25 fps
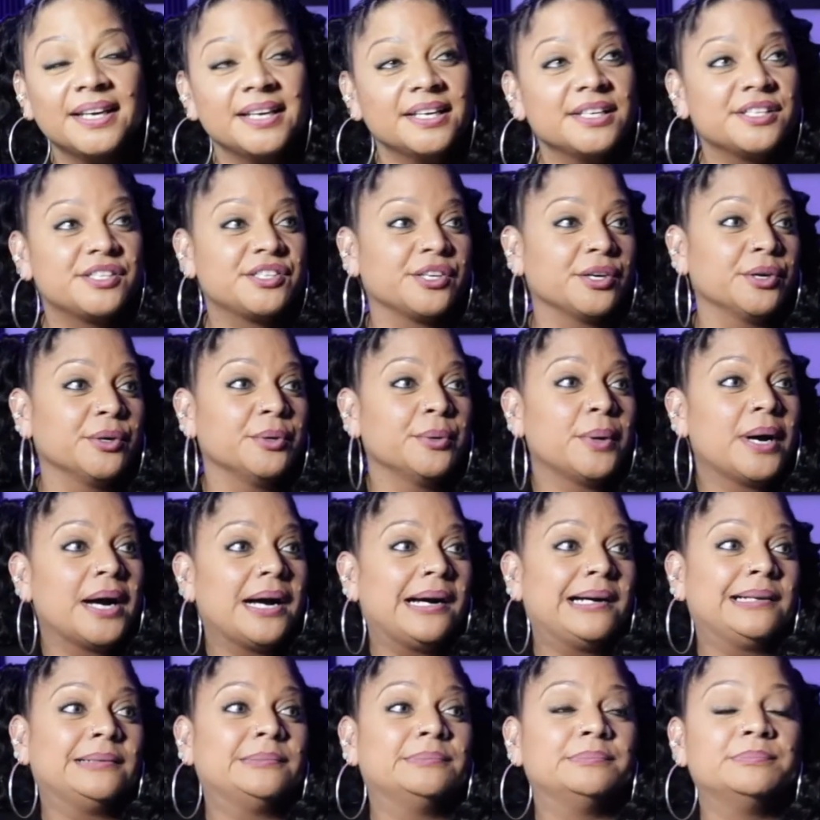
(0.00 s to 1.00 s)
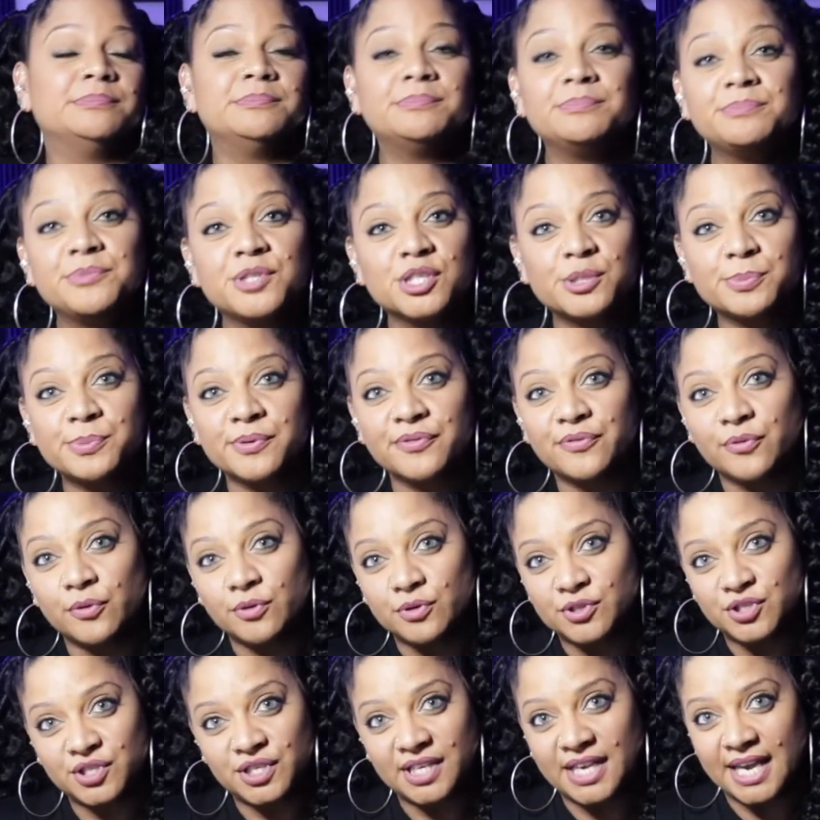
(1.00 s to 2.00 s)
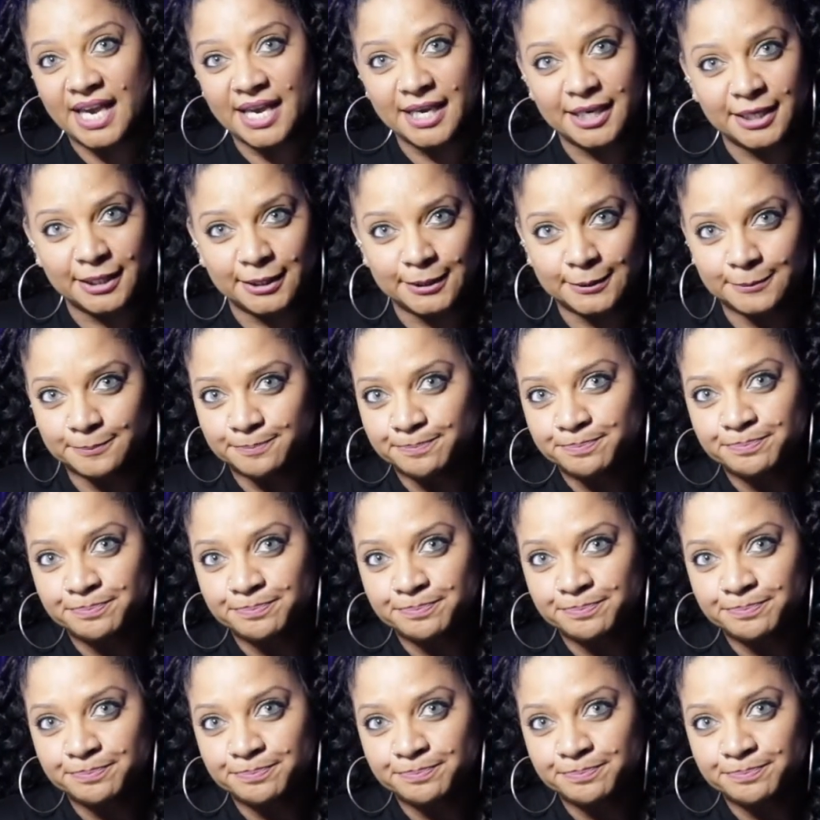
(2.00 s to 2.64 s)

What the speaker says: So just before Shikaya,